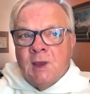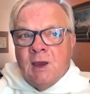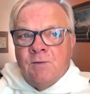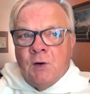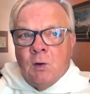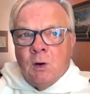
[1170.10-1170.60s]

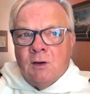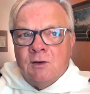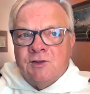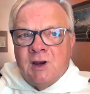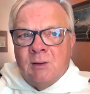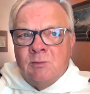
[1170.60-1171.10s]
evoke
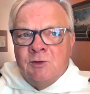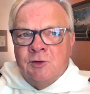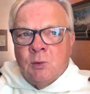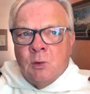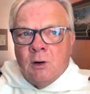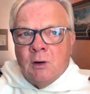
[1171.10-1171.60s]
some
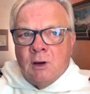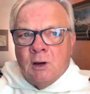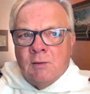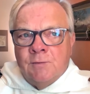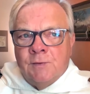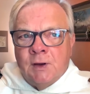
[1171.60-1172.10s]
sort
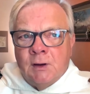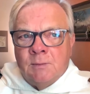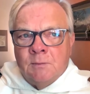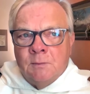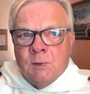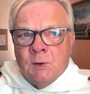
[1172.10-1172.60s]

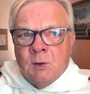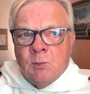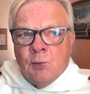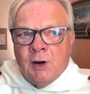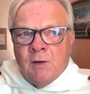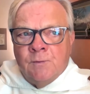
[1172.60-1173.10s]
of
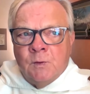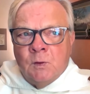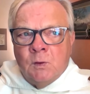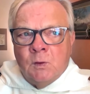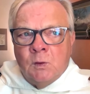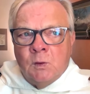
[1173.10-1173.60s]

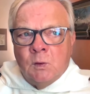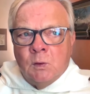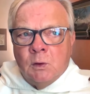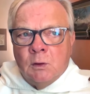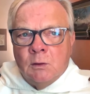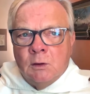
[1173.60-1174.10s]
prayerful
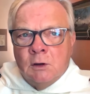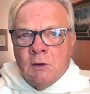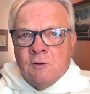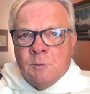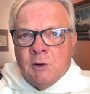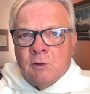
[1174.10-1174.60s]
or
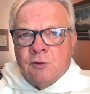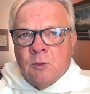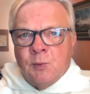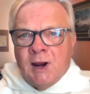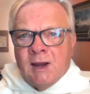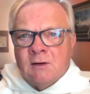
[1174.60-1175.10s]
spiritual
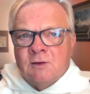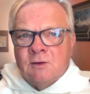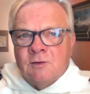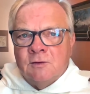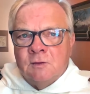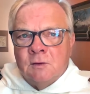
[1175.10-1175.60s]

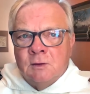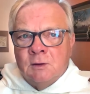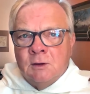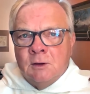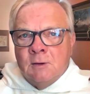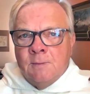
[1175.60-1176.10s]
practice
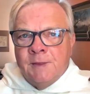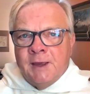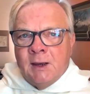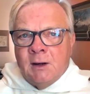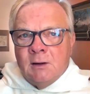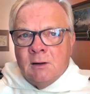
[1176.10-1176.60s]

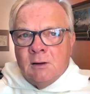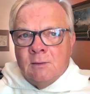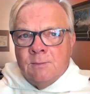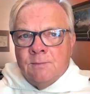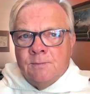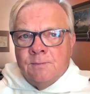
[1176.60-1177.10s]
that
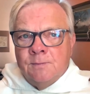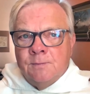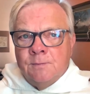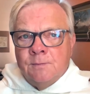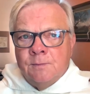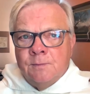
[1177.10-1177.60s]

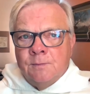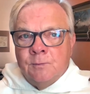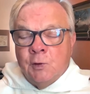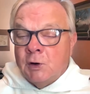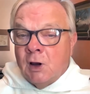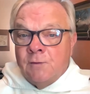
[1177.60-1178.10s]

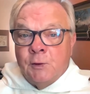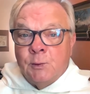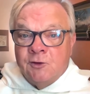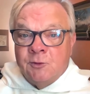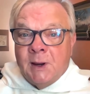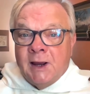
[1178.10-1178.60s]
Rudolfo
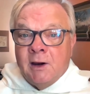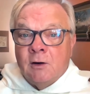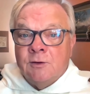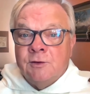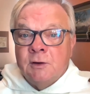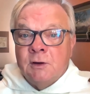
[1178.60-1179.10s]

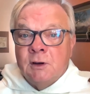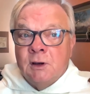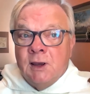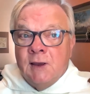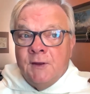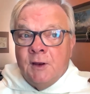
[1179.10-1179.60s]
inspires
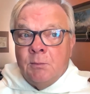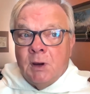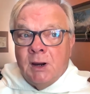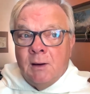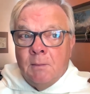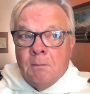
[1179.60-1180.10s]
and that
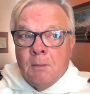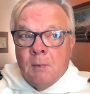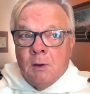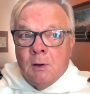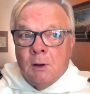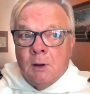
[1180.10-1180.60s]
might
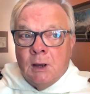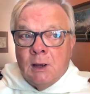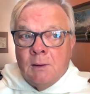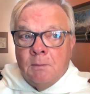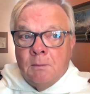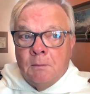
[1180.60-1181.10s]

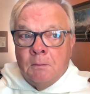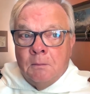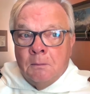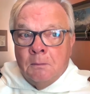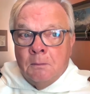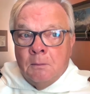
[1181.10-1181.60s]

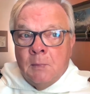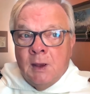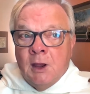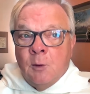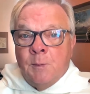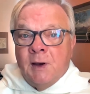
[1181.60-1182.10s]

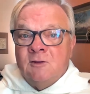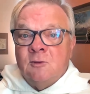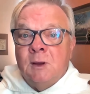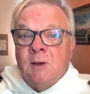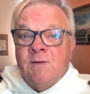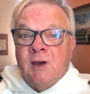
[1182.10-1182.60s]
help us
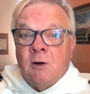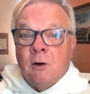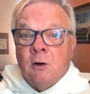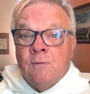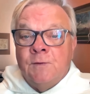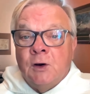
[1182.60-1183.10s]
be
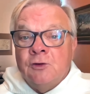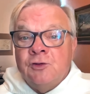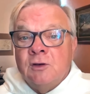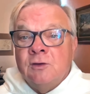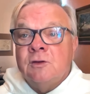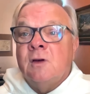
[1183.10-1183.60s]
better
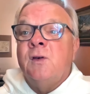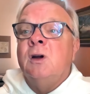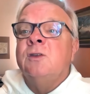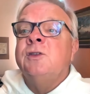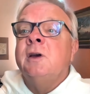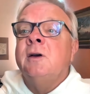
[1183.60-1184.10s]
versions of
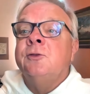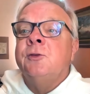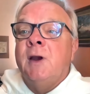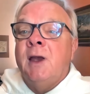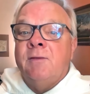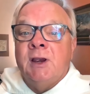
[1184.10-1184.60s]
ourselves
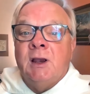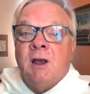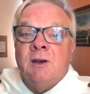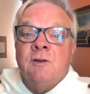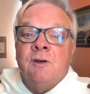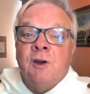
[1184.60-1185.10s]
for having
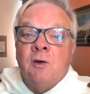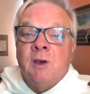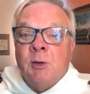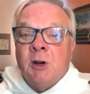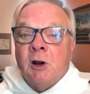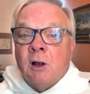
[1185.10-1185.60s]
gotten to know
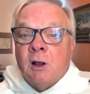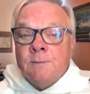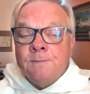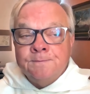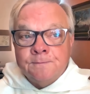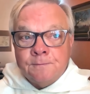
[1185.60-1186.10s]
him at all?